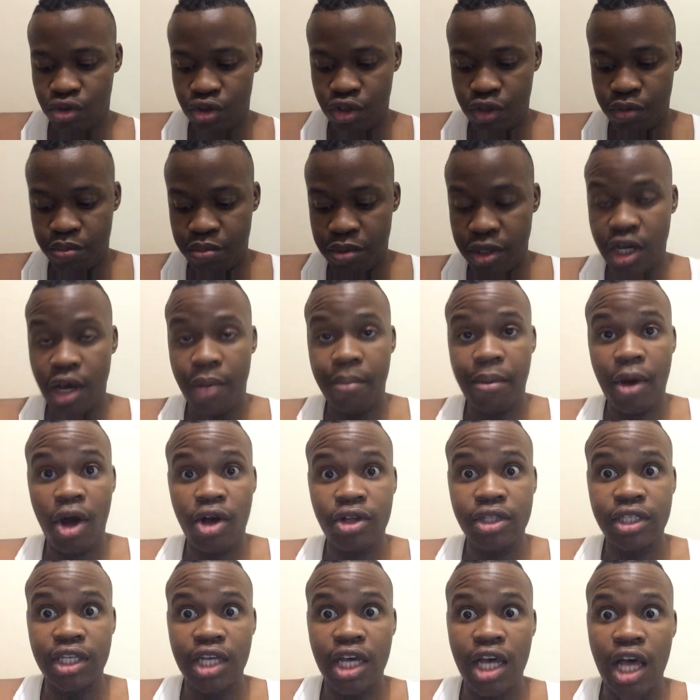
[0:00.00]
to speak
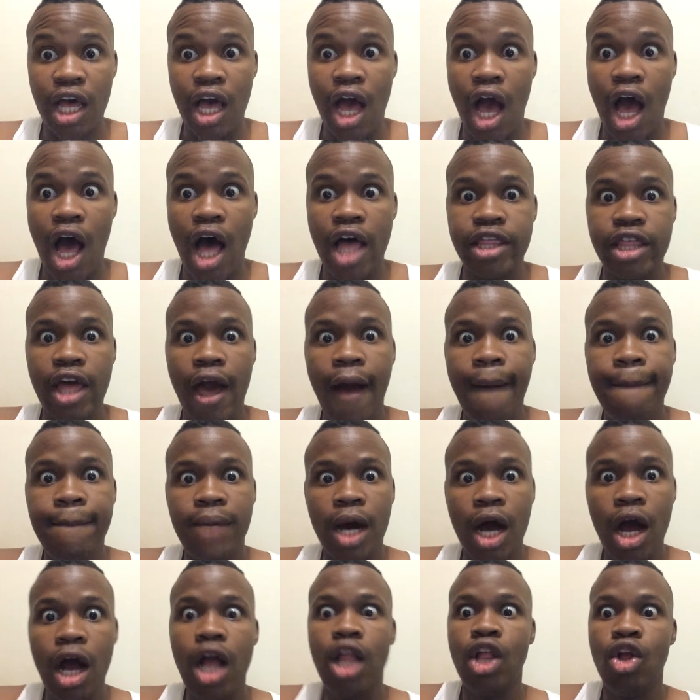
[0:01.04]
about are the
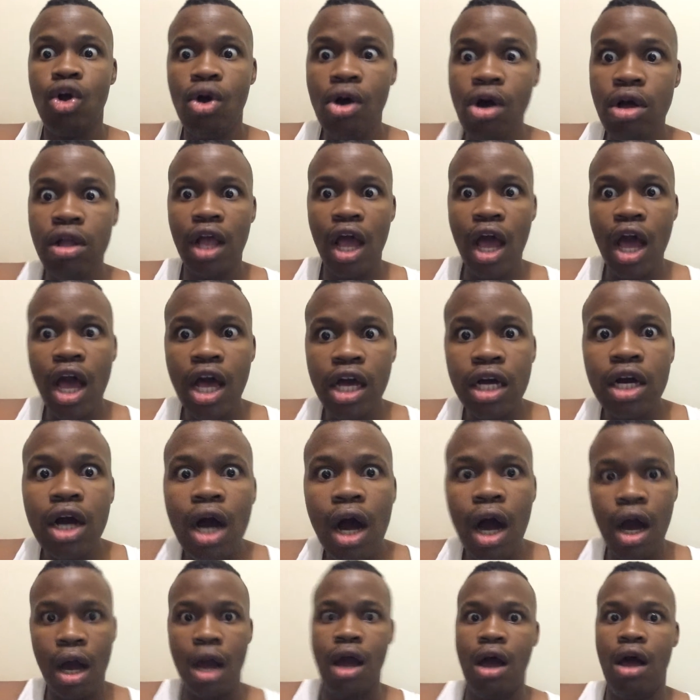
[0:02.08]
ballooning
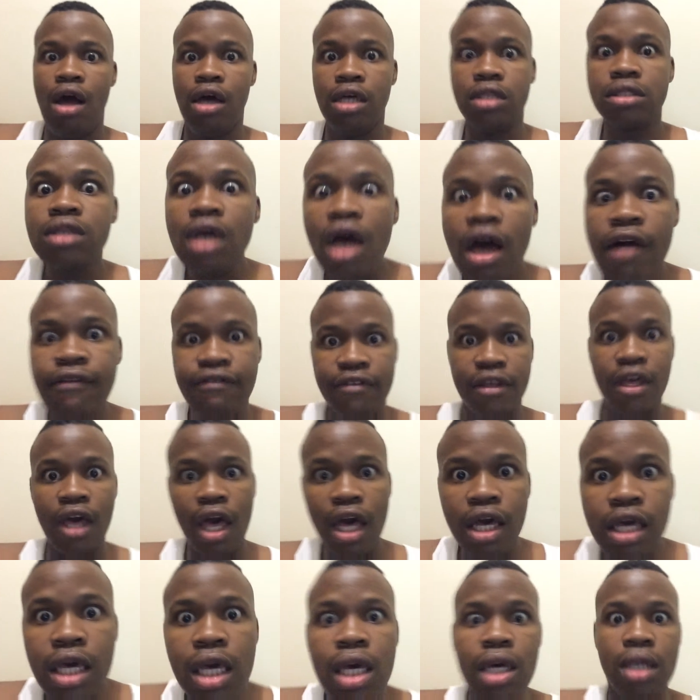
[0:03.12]
costs of
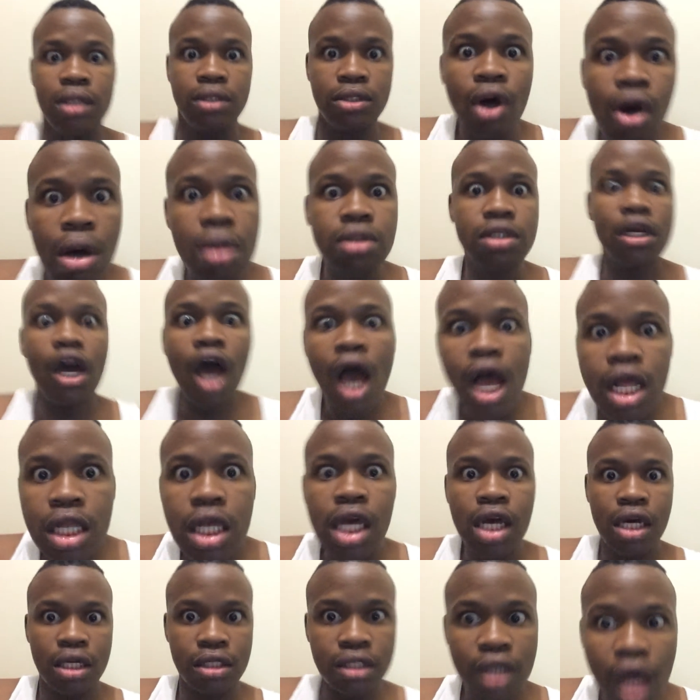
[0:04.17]

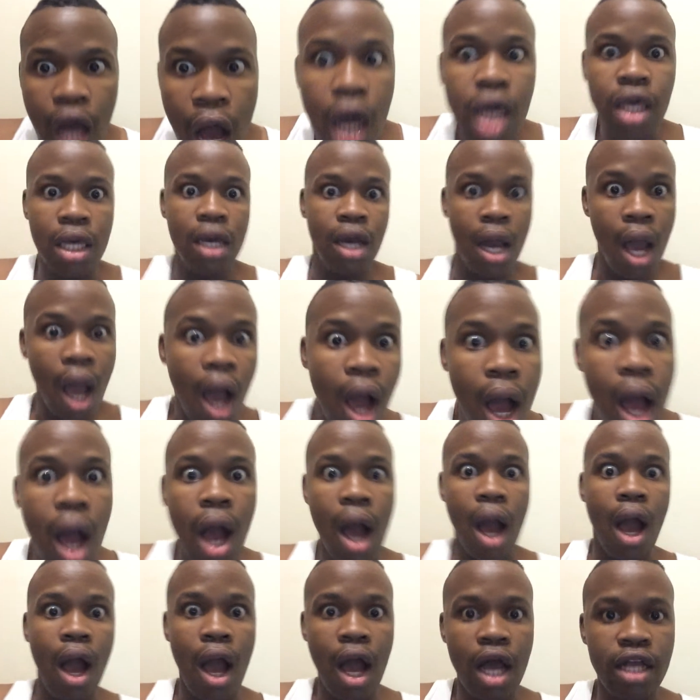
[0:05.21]
ketogenic
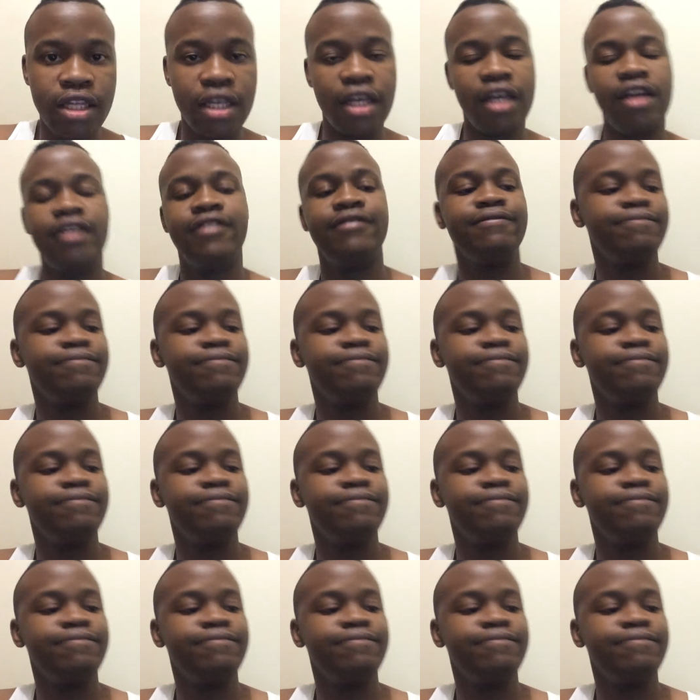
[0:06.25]
diet.